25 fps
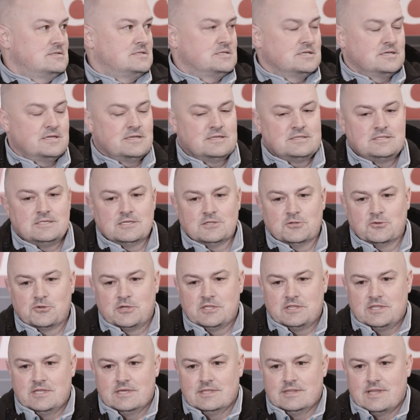to look
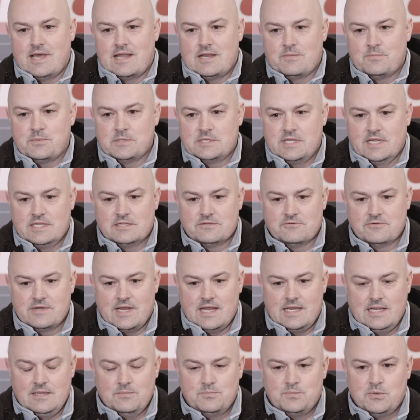at the ladder predictor at
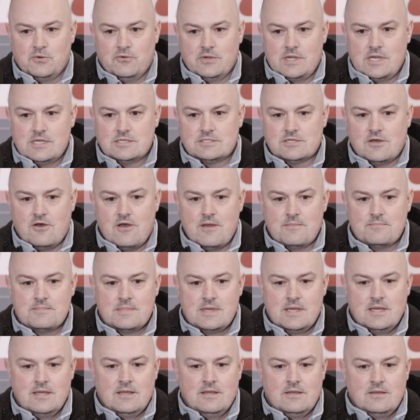any point in time
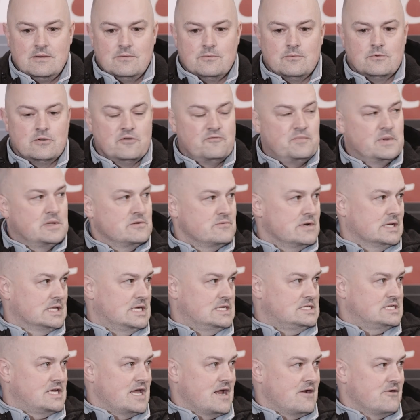would have been
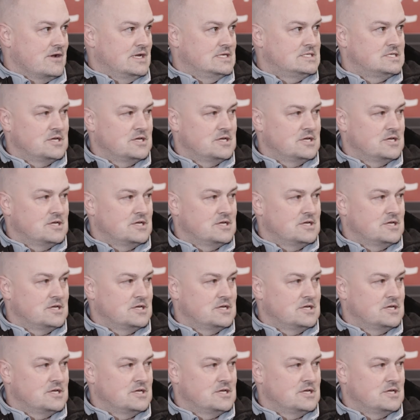really scary.